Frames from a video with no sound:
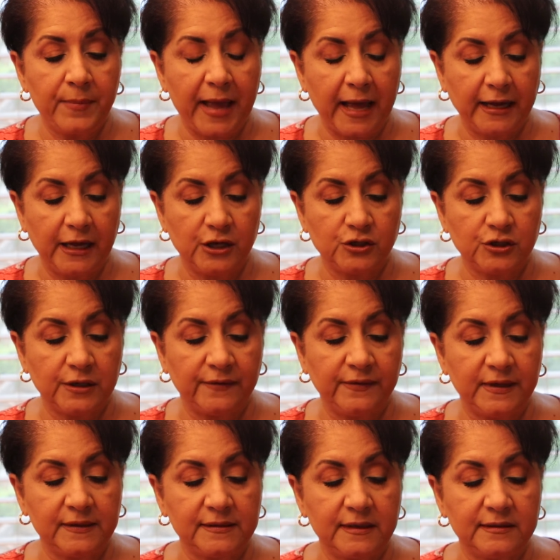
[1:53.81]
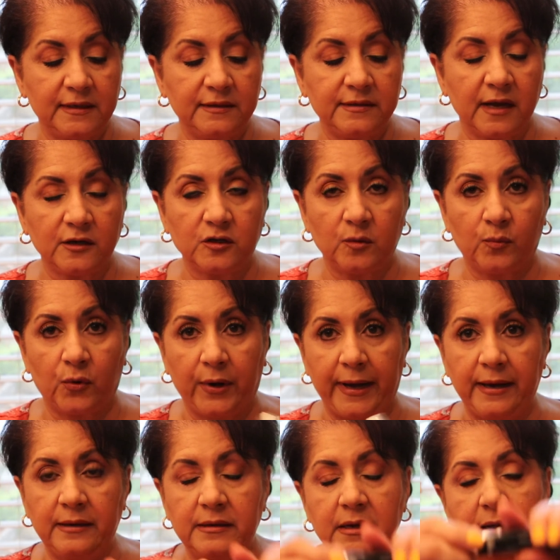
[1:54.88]
Baggage, and this is the Dr.
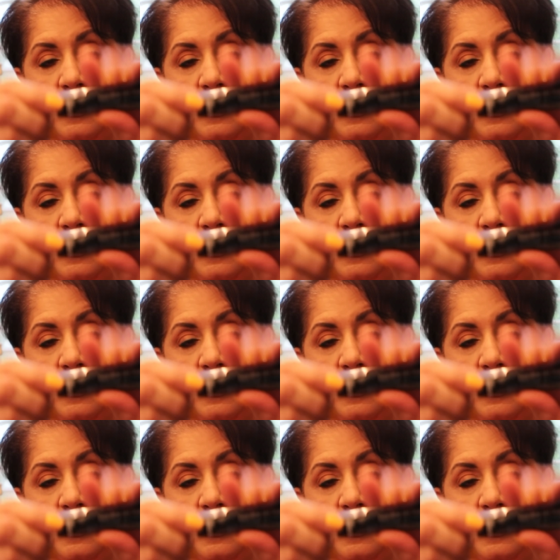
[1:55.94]
Brandt,